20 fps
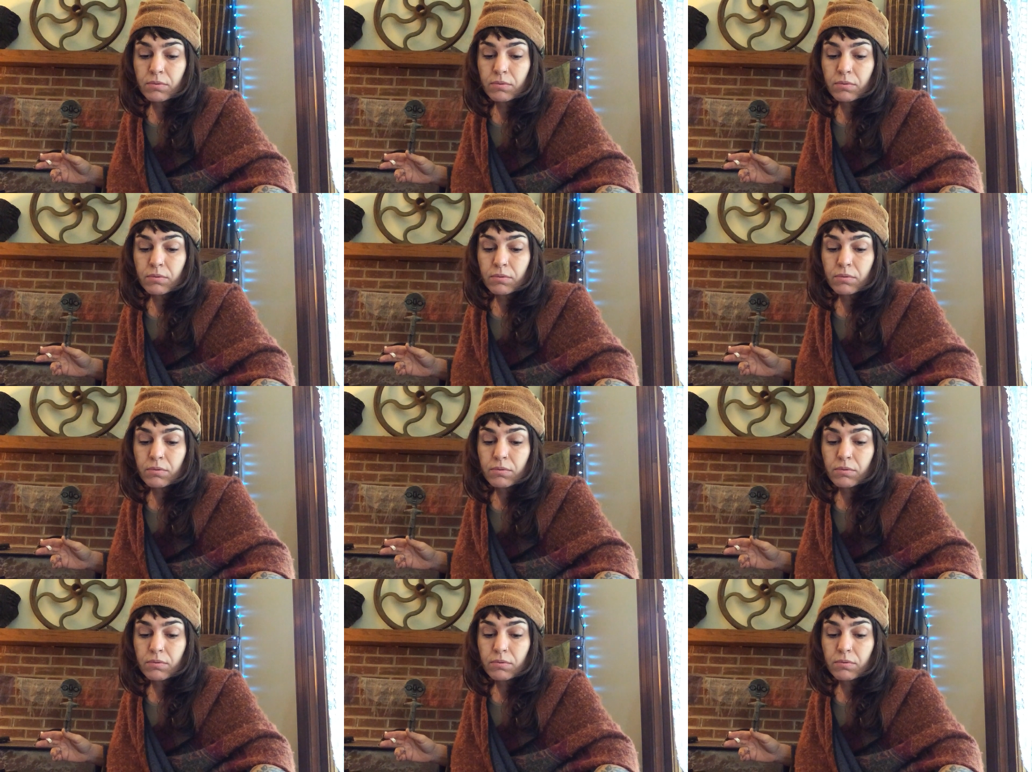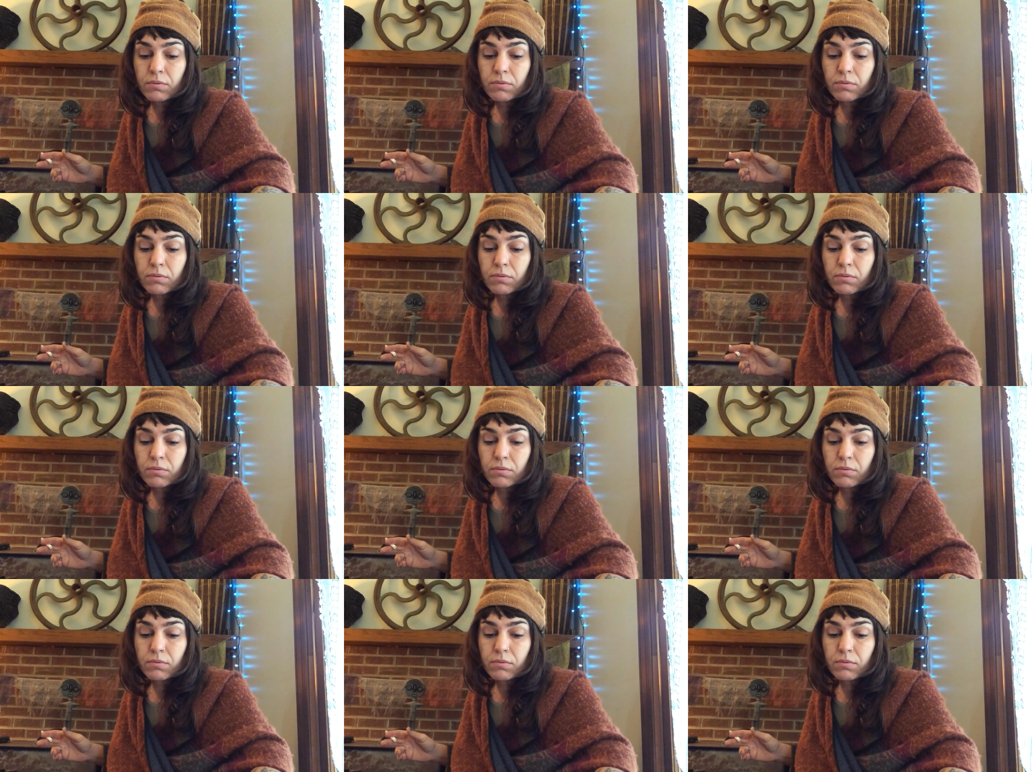
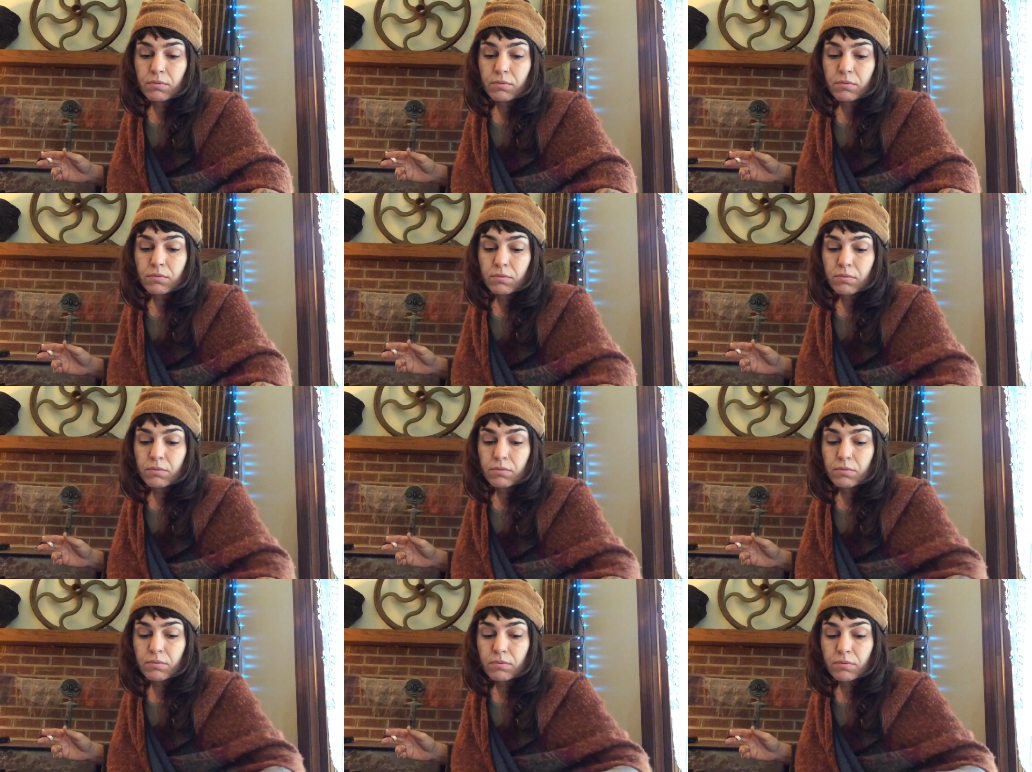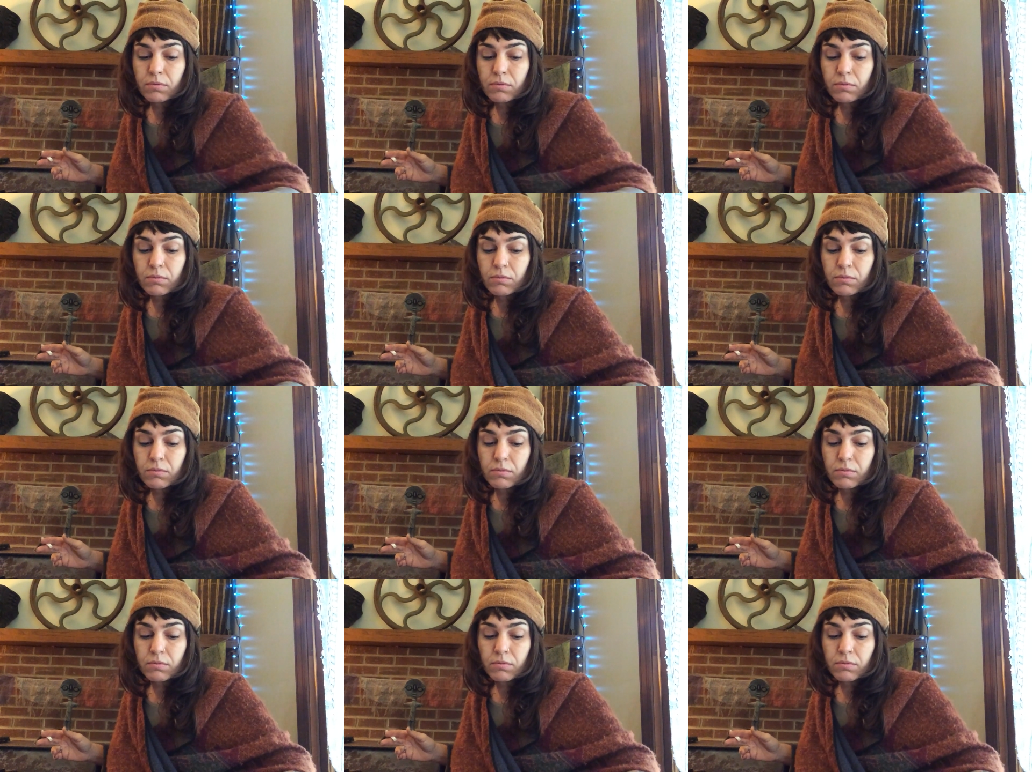
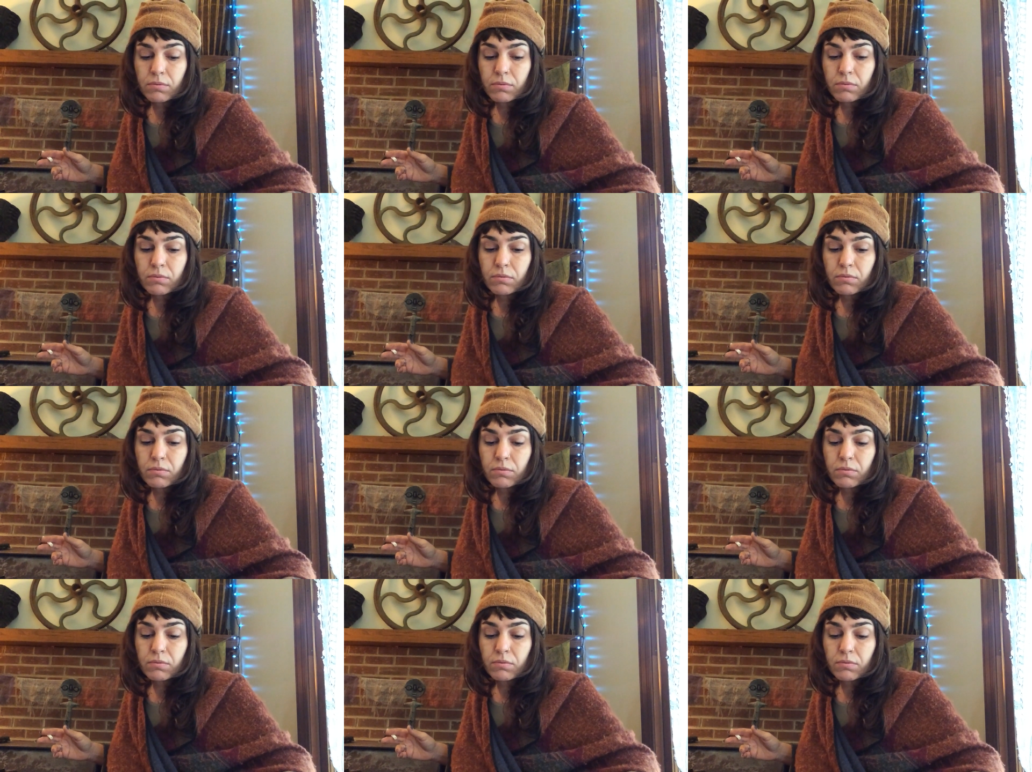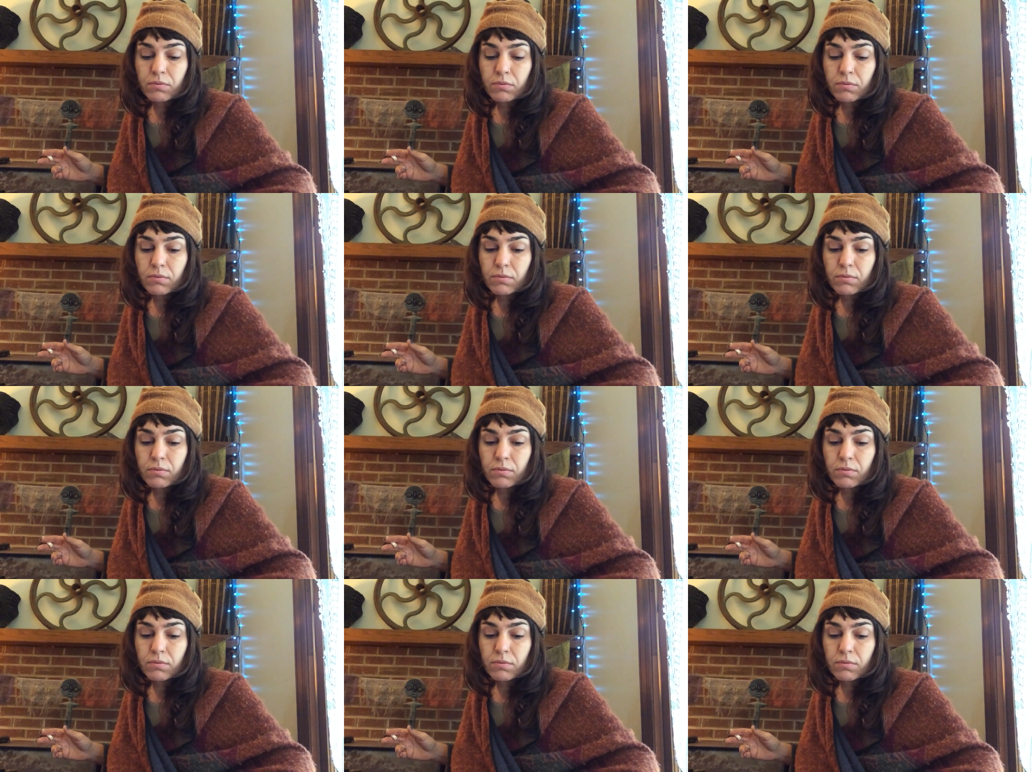
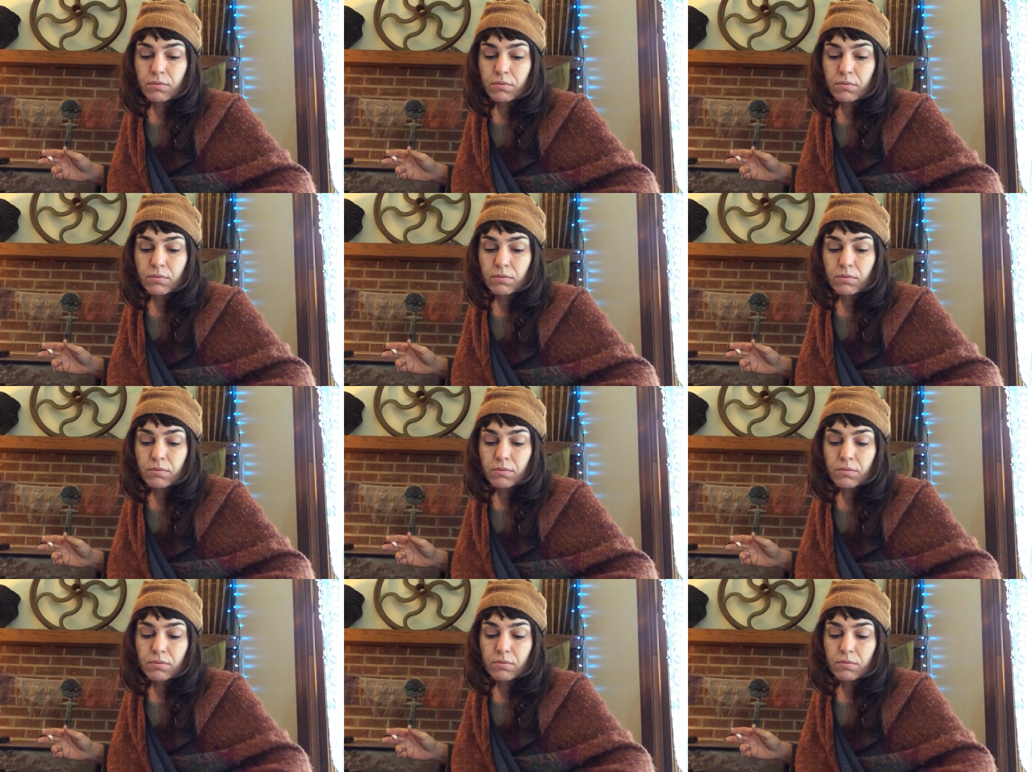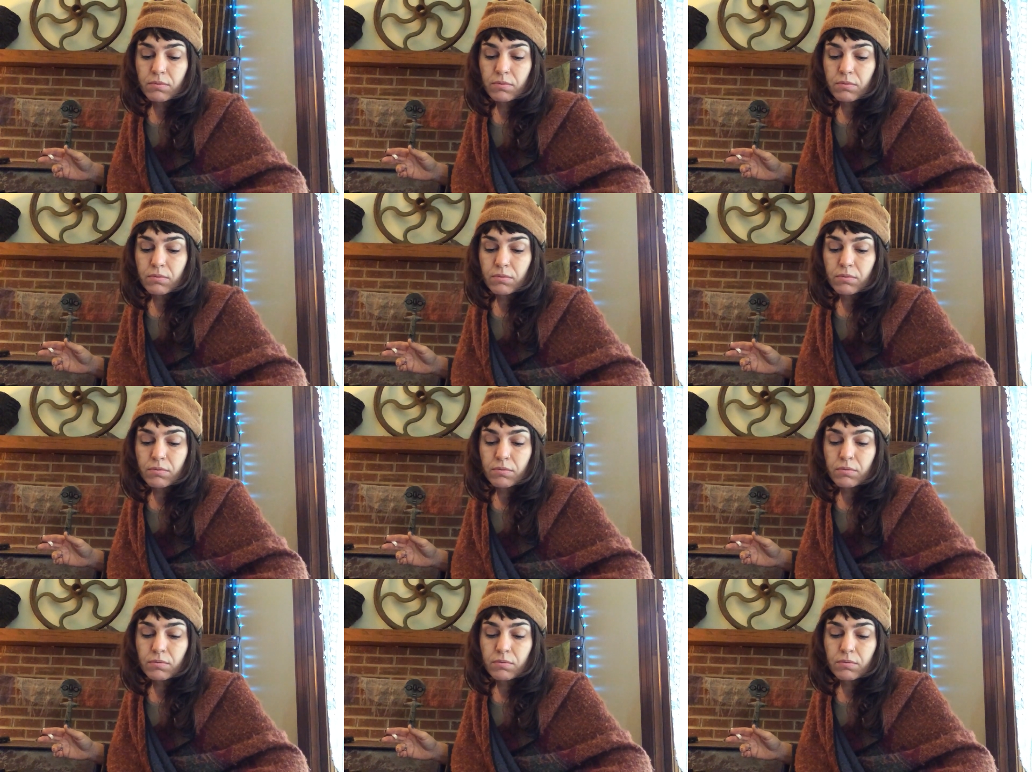
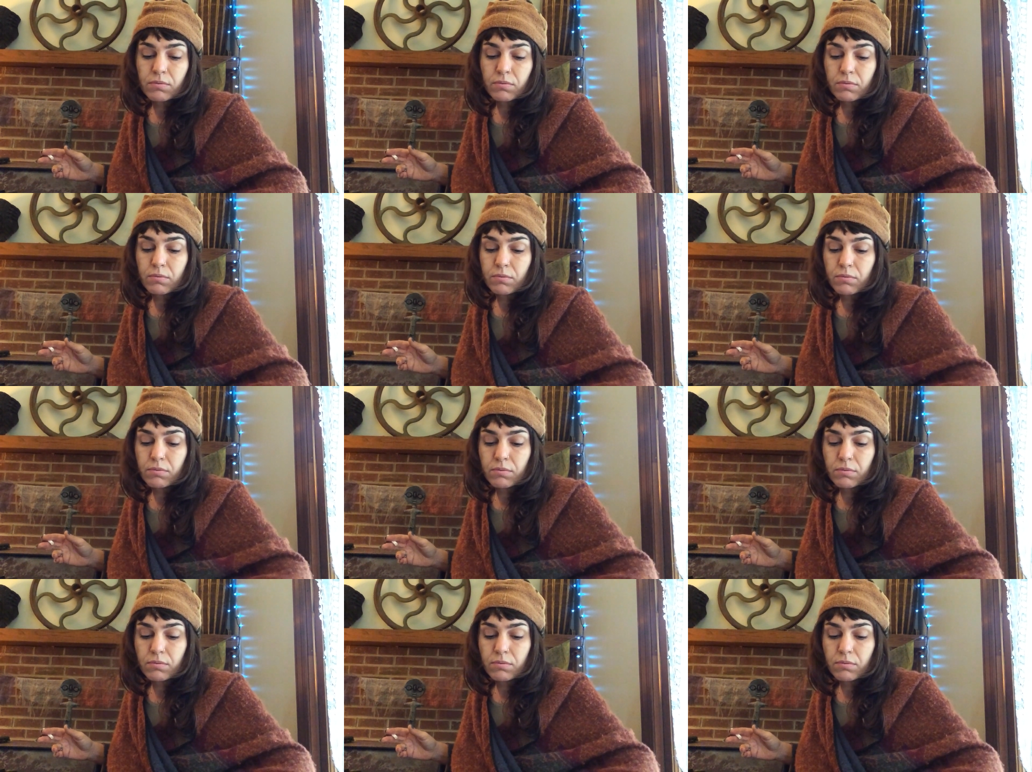Nothing is said.